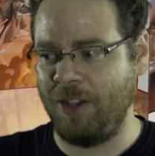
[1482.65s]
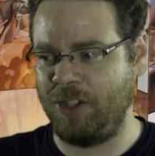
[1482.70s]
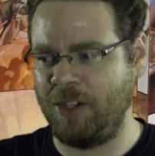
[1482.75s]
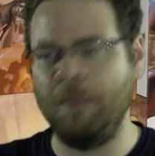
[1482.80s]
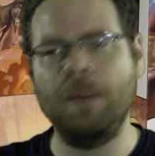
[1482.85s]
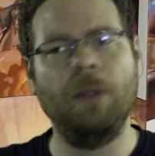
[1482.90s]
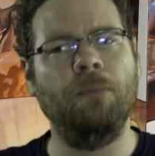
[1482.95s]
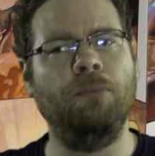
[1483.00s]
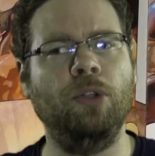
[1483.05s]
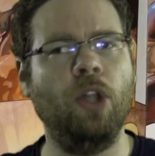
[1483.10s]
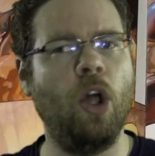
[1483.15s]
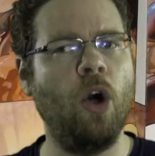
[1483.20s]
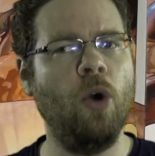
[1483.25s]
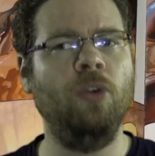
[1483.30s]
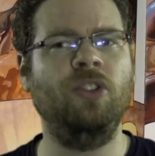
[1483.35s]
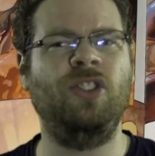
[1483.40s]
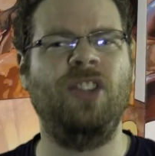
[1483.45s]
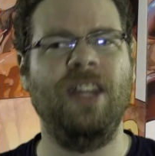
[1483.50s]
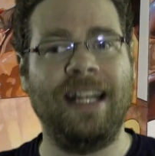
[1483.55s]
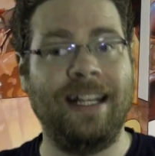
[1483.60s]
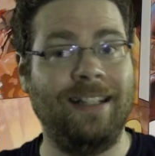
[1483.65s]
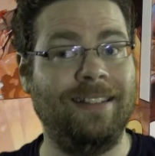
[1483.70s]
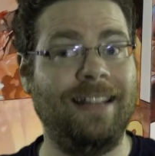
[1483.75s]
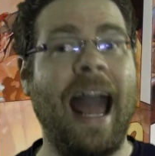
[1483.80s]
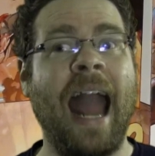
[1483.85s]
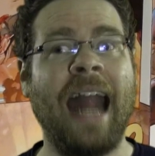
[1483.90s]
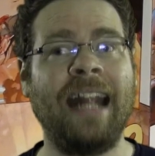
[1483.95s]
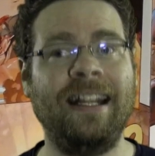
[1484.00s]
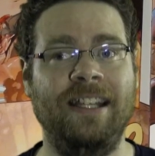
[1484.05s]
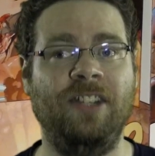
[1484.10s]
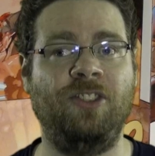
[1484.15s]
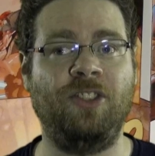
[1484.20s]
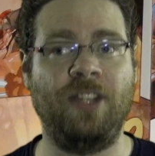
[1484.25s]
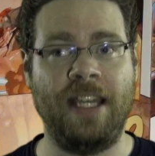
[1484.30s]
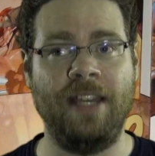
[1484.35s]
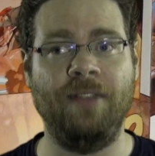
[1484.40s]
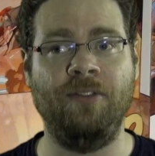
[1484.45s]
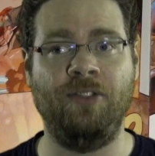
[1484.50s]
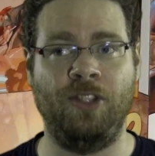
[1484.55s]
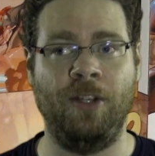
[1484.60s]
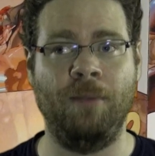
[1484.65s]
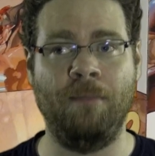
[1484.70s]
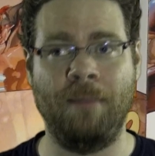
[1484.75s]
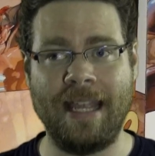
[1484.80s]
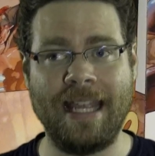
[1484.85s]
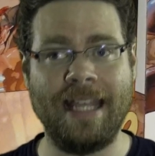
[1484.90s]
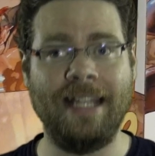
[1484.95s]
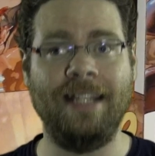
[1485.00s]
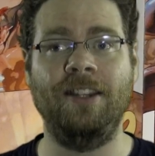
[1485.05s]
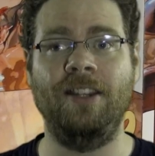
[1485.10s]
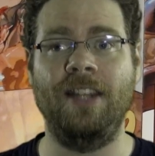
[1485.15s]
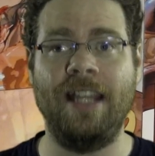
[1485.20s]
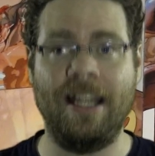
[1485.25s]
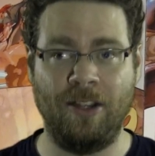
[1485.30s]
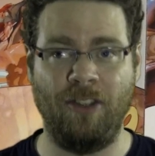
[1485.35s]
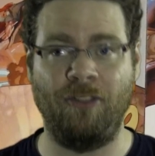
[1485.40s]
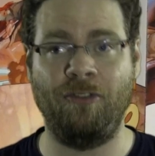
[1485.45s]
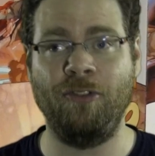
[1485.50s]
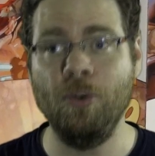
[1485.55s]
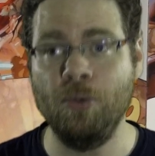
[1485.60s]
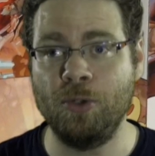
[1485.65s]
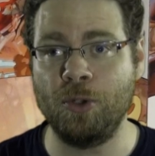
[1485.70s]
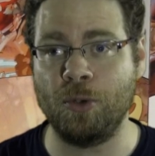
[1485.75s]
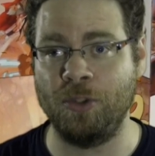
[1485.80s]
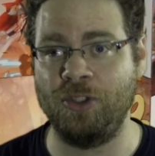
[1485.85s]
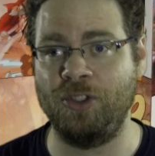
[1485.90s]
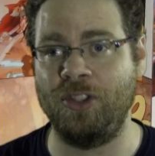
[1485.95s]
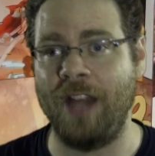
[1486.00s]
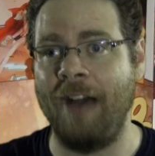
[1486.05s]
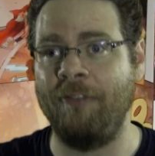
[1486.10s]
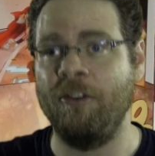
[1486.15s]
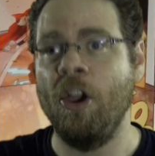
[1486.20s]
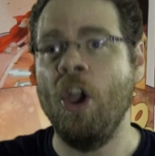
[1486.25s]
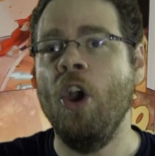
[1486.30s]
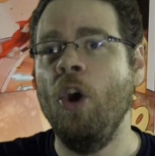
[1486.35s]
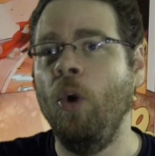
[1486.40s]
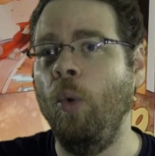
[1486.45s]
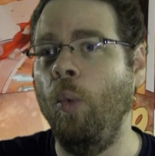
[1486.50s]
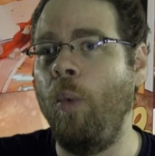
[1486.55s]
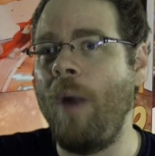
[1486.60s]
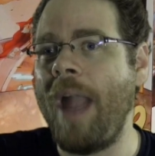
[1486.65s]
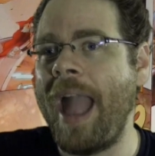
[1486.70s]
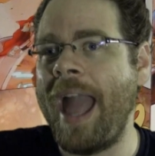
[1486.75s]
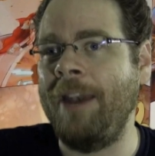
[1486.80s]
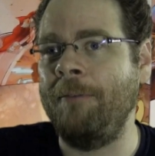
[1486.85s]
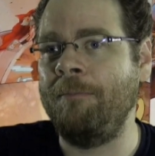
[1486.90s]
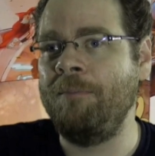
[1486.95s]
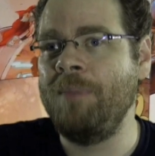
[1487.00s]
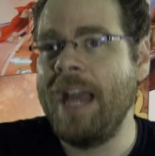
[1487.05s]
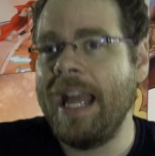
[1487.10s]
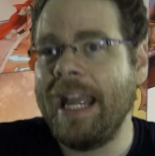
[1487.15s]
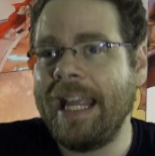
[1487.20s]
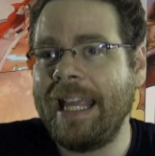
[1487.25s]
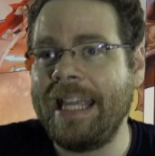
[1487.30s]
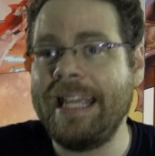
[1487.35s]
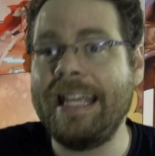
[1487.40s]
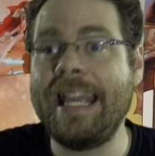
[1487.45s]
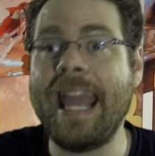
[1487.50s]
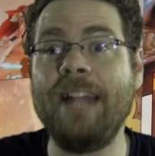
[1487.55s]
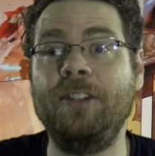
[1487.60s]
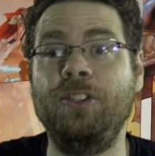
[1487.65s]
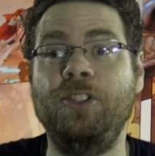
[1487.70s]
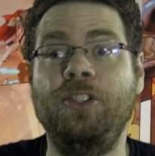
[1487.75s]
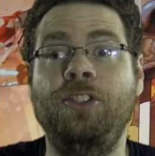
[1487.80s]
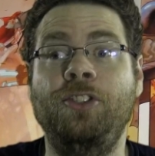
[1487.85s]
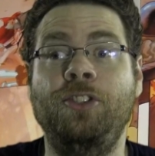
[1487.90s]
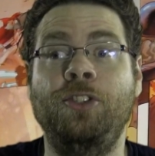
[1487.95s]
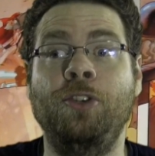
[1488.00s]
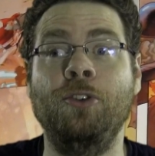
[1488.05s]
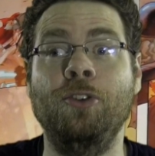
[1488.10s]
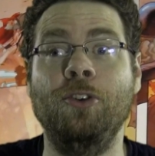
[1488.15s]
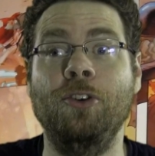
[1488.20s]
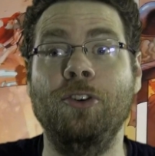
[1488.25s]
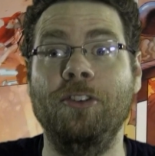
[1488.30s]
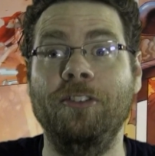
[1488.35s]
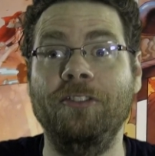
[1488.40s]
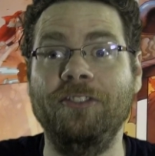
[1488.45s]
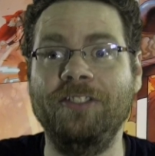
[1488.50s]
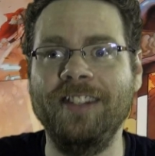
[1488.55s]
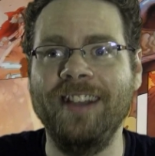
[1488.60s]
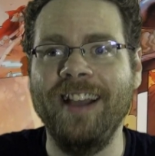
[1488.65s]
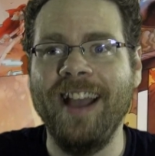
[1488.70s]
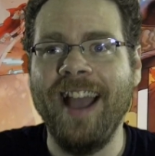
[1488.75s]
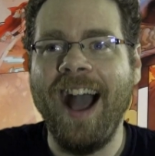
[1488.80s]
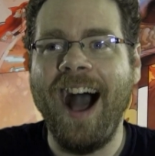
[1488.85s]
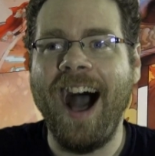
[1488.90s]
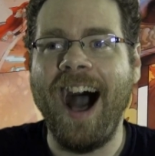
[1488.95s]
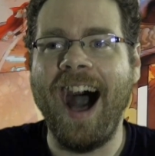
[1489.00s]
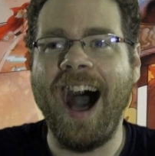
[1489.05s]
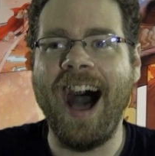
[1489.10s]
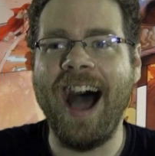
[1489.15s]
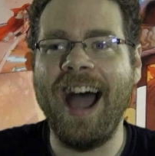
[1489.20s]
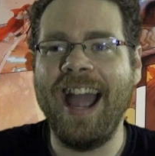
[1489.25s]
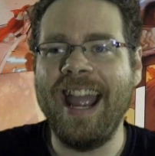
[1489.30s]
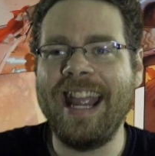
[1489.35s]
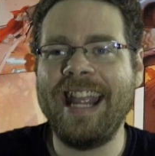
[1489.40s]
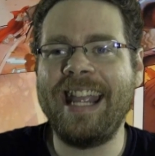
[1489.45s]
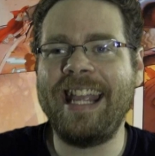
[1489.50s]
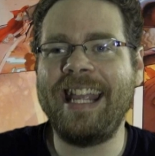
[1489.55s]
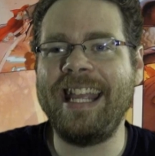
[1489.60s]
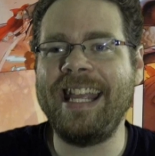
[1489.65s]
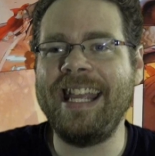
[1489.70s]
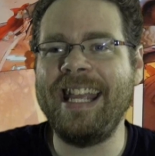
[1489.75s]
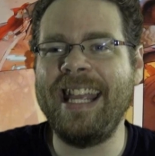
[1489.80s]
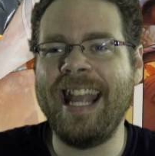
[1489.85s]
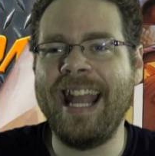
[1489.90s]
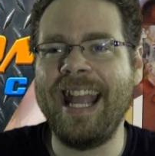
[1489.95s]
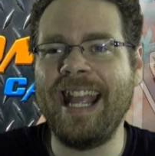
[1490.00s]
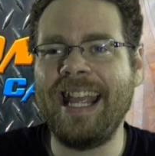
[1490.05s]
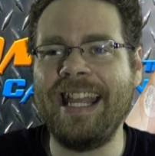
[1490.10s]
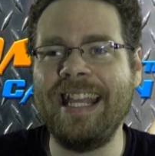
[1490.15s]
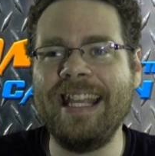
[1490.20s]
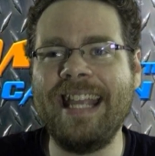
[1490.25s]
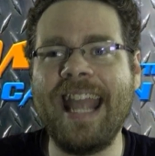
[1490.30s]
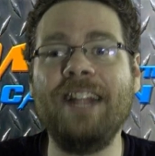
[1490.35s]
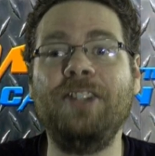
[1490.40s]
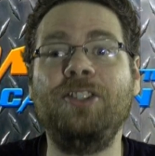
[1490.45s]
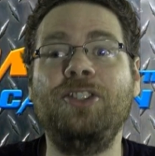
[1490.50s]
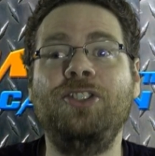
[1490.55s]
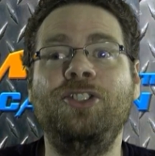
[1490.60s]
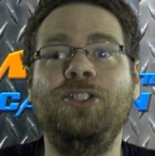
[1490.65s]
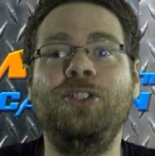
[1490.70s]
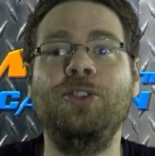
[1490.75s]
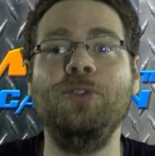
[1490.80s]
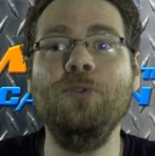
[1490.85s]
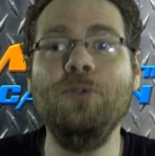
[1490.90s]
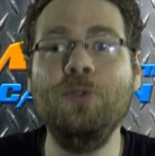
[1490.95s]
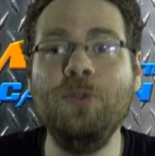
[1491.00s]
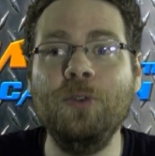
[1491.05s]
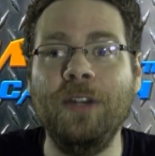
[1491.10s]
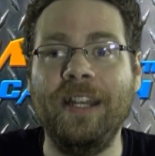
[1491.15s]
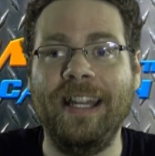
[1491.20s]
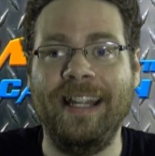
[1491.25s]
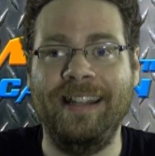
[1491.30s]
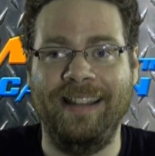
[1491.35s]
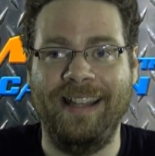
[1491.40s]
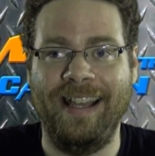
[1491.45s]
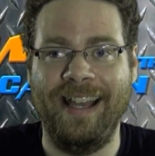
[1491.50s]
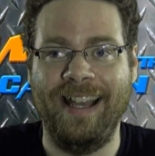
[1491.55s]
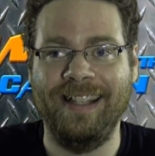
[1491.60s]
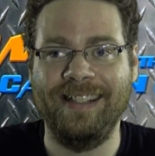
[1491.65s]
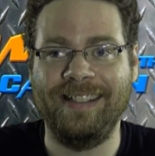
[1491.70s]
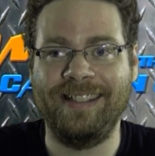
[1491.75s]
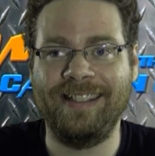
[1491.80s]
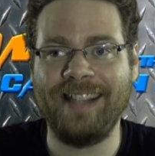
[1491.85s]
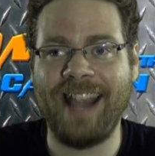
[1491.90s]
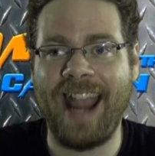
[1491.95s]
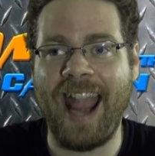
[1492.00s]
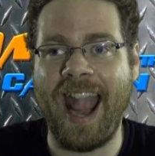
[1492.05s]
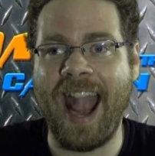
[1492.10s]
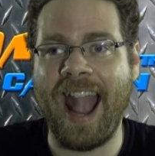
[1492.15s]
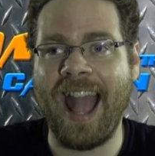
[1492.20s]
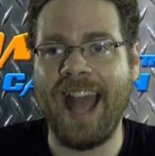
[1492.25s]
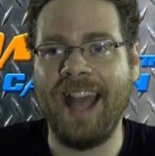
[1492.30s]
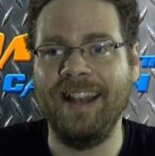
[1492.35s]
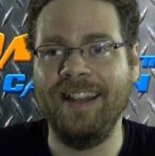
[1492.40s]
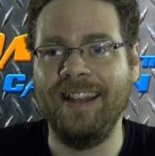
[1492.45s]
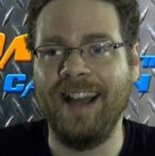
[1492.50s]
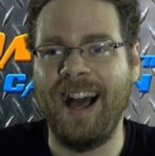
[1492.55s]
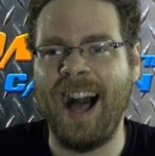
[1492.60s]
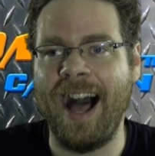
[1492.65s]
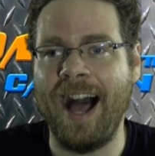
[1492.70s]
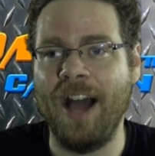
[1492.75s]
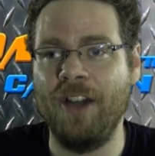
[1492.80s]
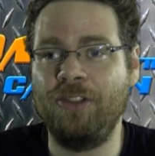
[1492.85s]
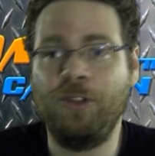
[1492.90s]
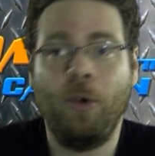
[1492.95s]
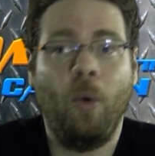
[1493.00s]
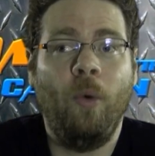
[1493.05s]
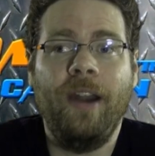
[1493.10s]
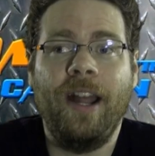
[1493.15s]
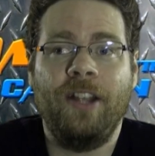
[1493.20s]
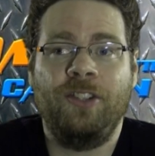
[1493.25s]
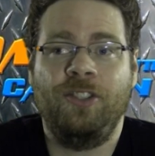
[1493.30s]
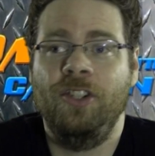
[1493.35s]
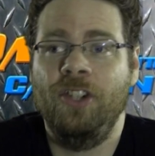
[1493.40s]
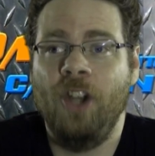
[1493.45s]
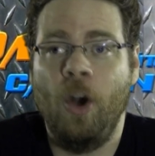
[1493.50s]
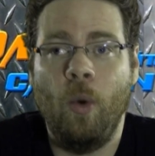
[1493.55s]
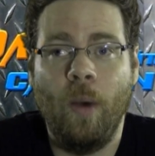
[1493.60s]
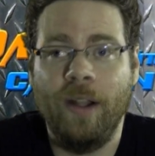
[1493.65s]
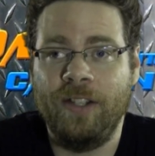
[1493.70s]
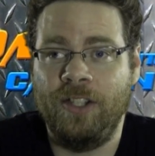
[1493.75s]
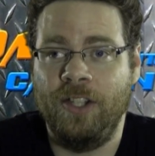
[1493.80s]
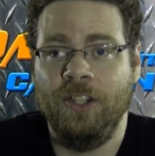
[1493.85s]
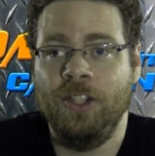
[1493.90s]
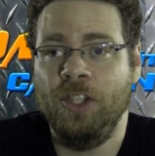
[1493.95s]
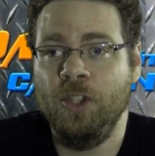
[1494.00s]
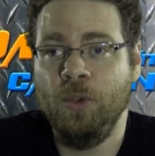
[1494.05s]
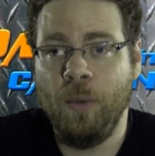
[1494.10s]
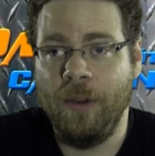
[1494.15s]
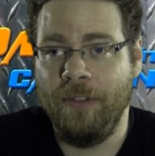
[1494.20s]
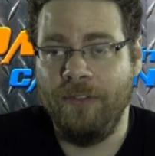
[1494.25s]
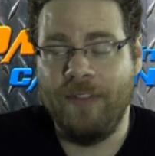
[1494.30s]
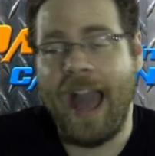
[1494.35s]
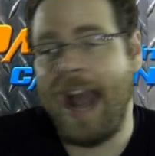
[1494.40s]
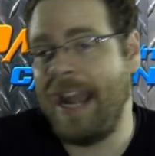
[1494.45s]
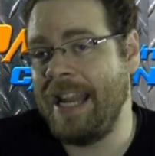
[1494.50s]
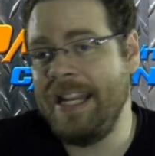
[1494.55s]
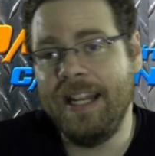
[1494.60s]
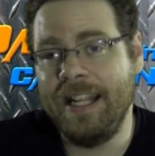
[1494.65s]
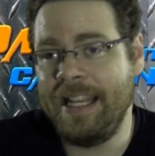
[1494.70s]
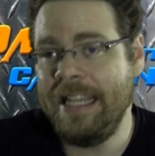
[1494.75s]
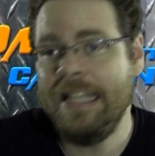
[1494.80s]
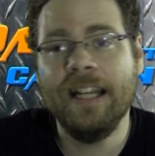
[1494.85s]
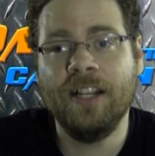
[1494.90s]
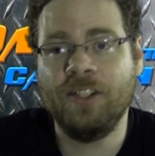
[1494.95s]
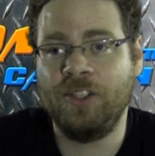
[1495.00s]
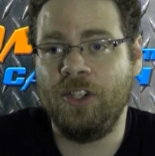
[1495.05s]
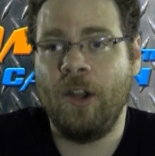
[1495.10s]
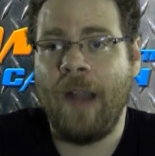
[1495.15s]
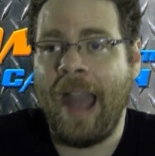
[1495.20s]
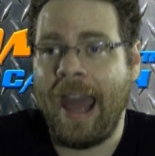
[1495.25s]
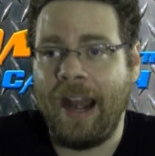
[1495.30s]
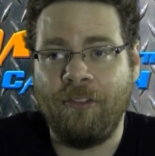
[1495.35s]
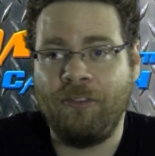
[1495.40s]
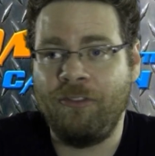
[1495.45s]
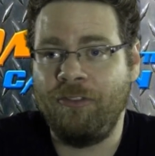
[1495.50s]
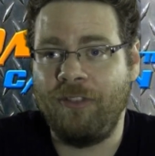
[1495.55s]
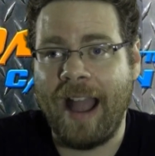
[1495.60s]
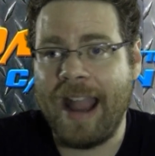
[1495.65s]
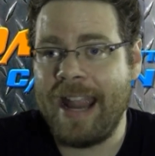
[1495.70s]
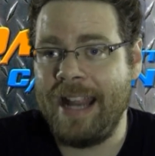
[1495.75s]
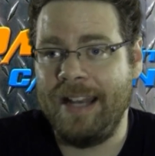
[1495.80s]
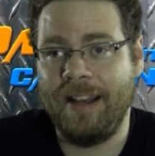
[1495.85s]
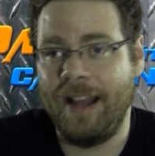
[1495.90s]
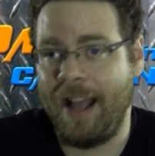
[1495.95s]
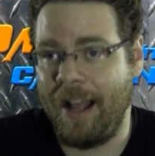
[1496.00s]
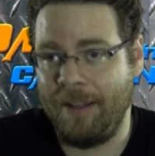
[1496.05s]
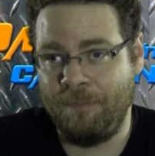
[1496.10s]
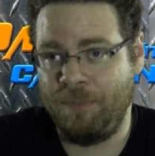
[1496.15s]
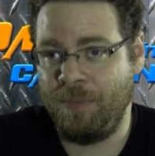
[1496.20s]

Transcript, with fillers: some of the blows that Galactus gives him in the future stuff when he gets served. He gets sued in this, and Thor doesn't know what to do with that. He doesn't know how to fight